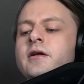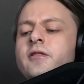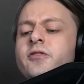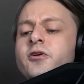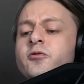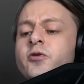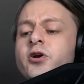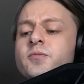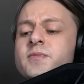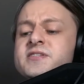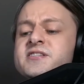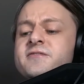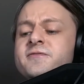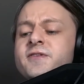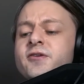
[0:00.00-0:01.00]
The crow must
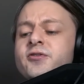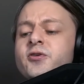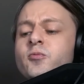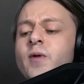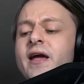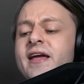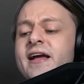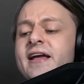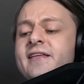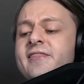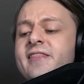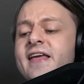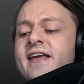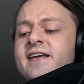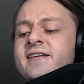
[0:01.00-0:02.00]
have flown away, I
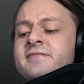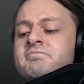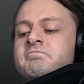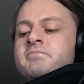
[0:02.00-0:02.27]
think.